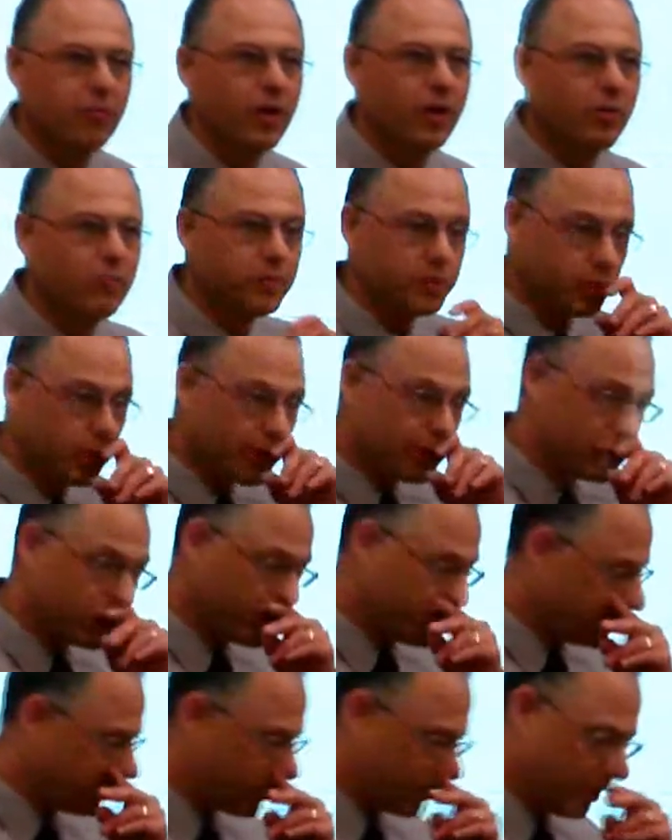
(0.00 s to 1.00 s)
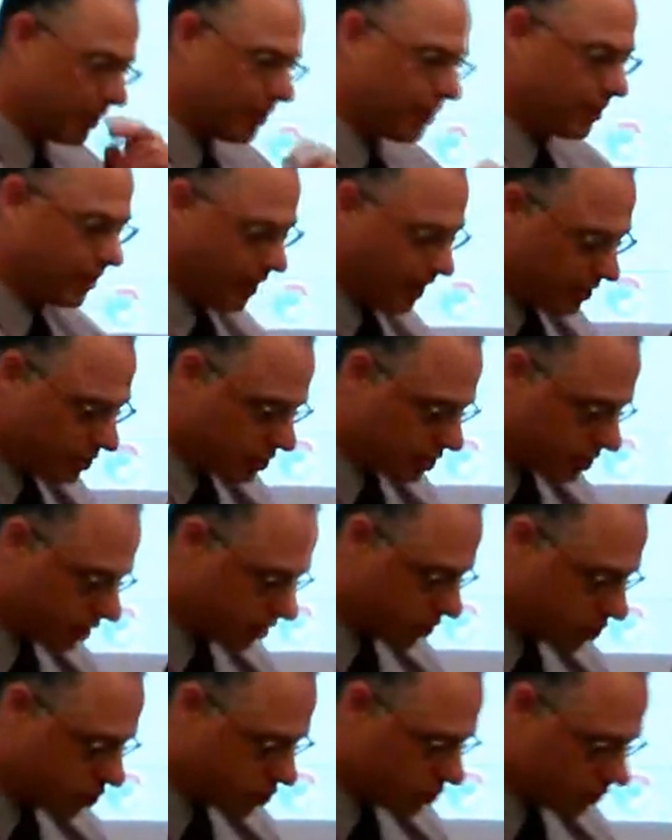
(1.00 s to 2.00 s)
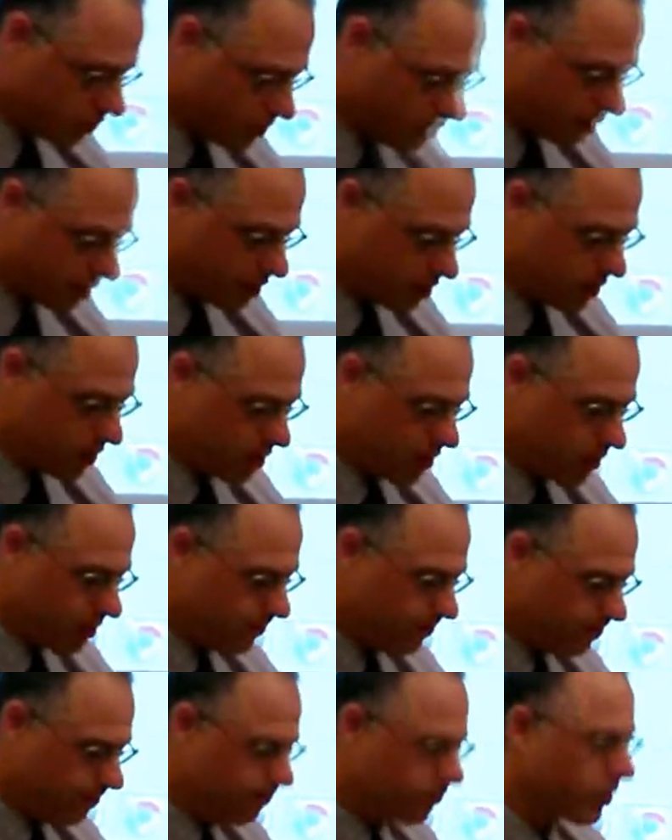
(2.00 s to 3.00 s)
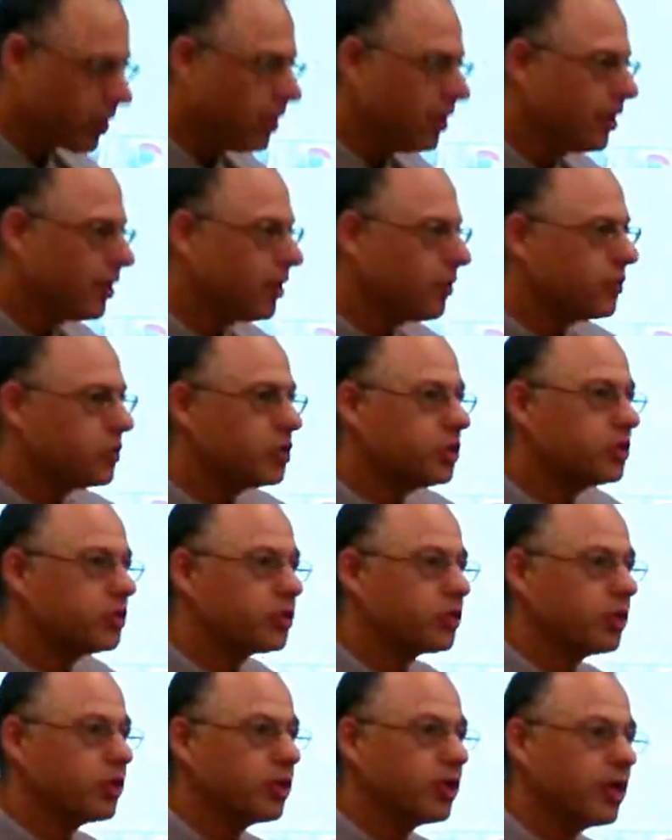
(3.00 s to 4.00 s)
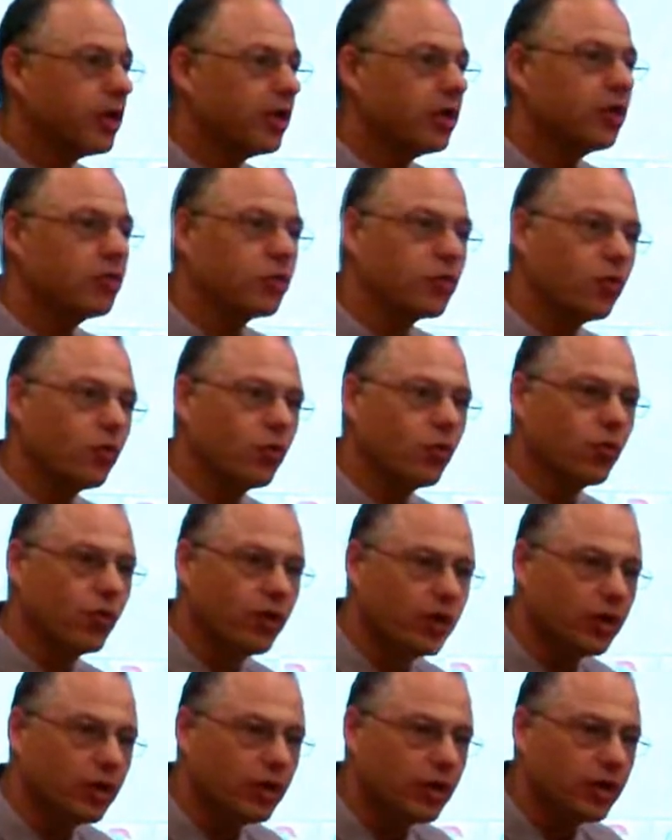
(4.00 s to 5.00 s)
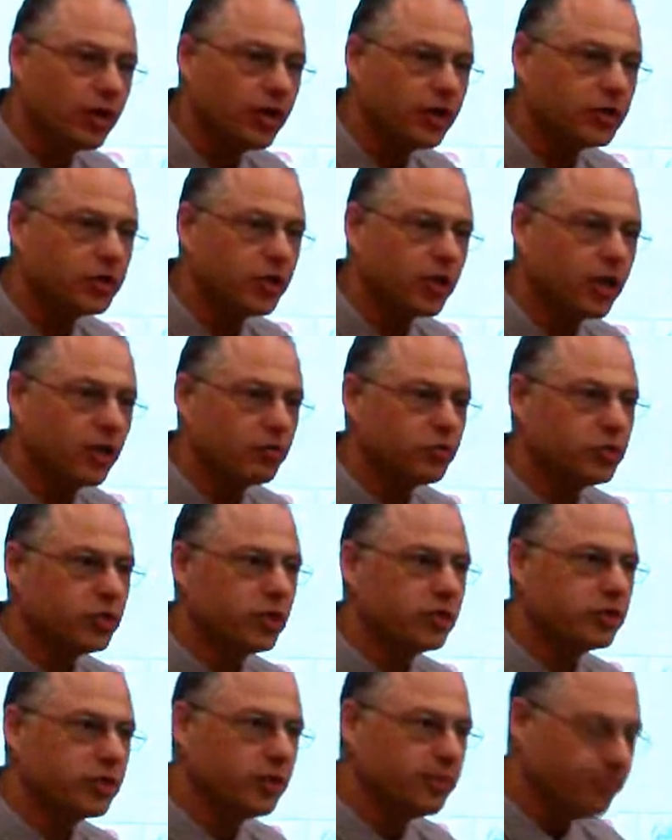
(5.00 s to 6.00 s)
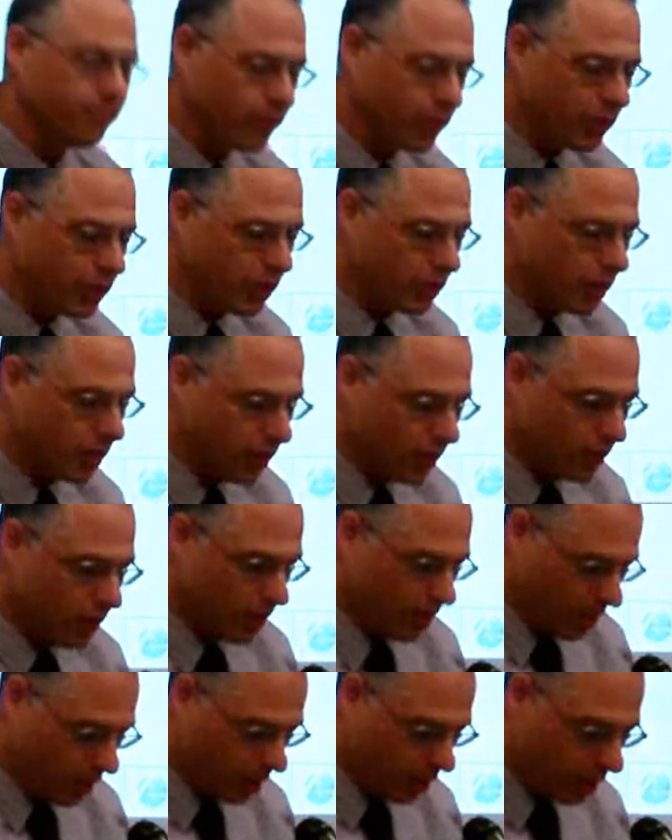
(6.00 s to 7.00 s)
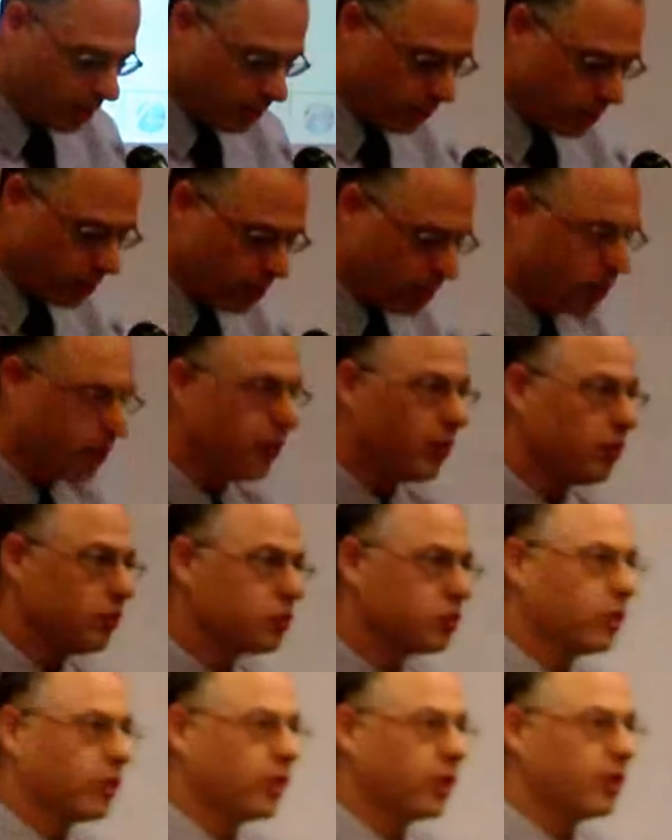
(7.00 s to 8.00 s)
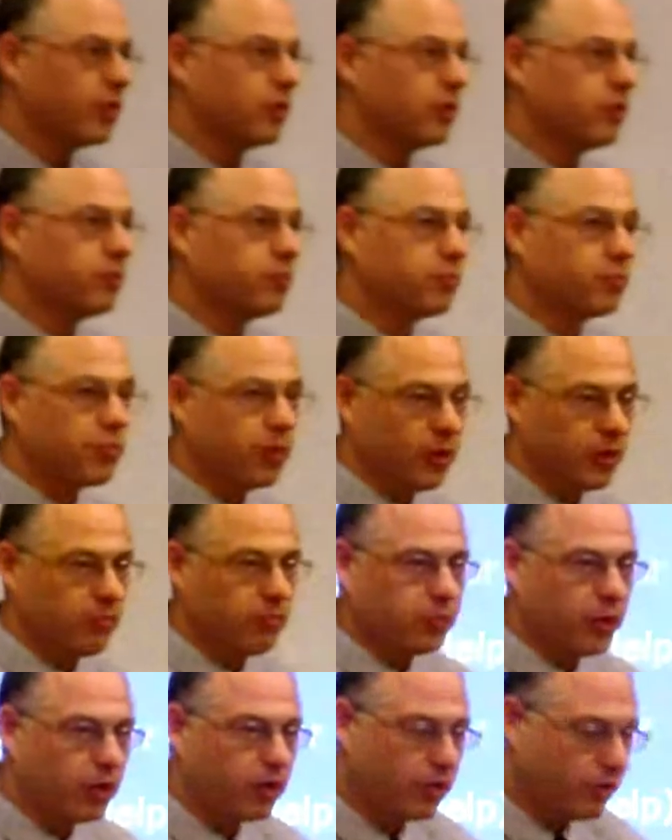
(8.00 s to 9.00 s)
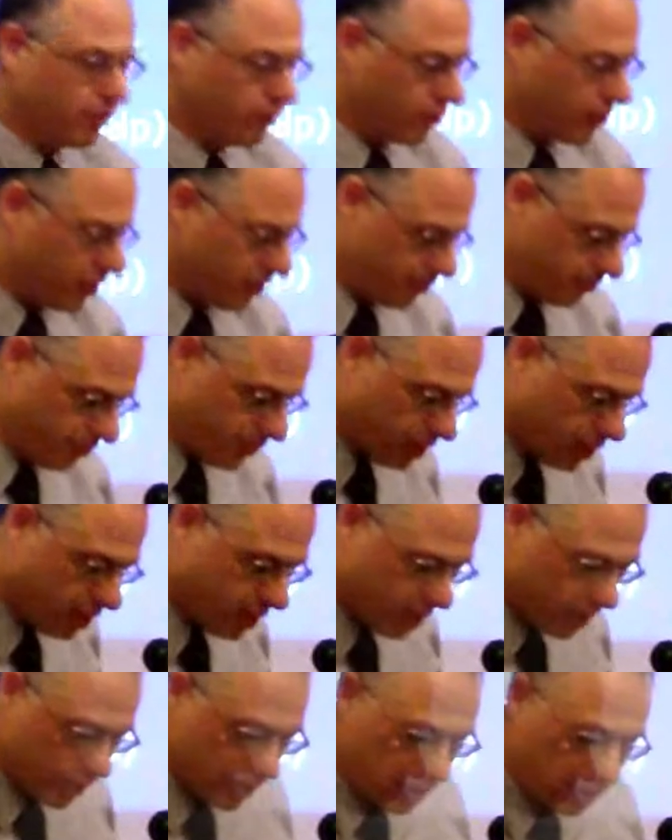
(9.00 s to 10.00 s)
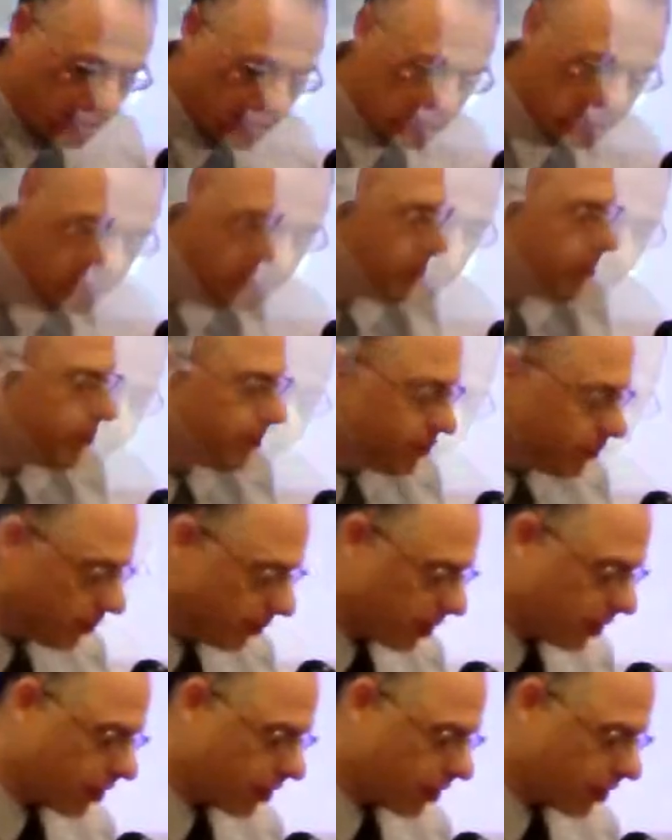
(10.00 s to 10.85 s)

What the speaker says: a podiatrist head to toe, which is a local holistic health centre. I also the owner and partner of it. I